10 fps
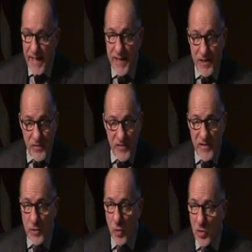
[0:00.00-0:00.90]
And as I
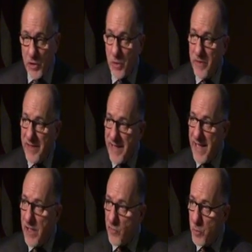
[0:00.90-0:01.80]
said earlier,
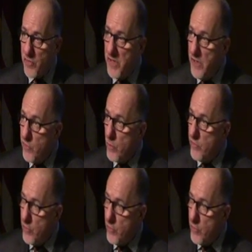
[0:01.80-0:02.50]
that expertise was